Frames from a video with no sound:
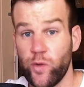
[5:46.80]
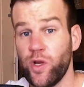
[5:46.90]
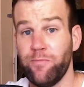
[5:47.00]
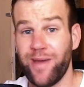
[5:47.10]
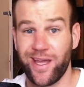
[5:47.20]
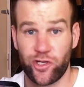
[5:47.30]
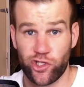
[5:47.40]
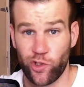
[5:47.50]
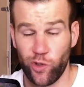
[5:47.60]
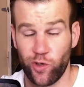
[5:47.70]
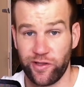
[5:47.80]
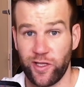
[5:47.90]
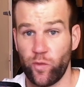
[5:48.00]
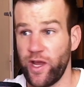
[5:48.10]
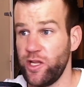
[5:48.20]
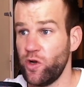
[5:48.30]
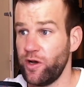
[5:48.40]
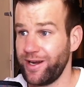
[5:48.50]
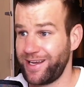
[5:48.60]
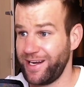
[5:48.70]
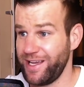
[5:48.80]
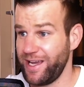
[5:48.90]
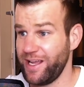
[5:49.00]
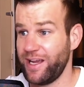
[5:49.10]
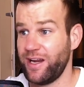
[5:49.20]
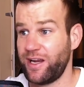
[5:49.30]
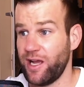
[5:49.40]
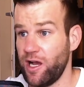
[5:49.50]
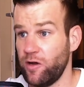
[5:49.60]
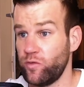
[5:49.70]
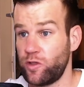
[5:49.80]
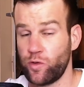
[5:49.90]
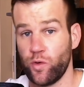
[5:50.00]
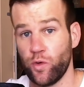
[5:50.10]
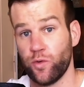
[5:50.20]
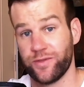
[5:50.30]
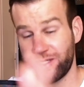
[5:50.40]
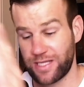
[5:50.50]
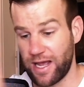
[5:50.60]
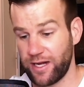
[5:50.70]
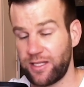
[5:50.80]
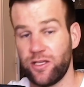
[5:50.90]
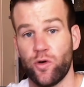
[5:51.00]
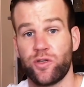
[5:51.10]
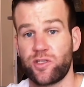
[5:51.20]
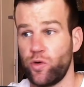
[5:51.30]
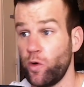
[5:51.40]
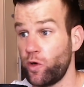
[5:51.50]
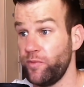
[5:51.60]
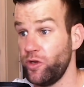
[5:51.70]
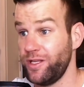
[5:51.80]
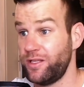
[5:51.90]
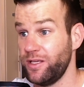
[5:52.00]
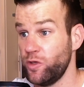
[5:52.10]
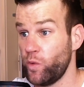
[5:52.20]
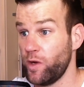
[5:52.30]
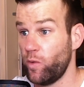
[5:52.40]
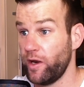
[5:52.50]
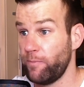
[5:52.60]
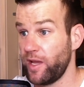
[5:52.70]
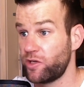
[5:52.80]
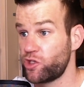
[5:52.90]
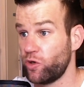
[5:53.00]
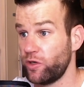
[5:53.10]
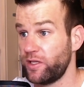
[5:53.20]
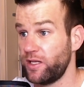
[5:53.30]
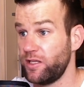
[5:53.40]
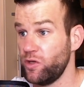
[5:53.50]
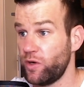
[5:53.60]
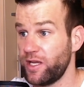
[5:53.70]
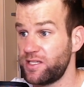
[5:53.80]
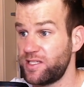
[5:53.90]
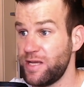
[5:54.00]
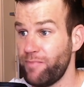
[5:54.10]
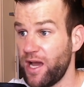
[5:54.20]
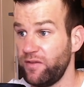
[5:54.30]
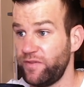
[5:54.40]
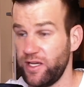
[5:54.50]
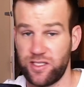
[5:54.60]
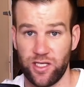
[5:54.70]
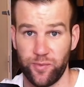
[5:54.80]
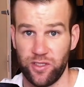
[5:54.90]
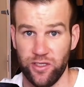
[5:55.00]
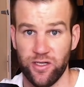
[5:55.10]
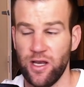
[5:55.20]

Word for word: will make sure that when you are creating an account to start your Skool community, you will want to make sure that you can see my face up here.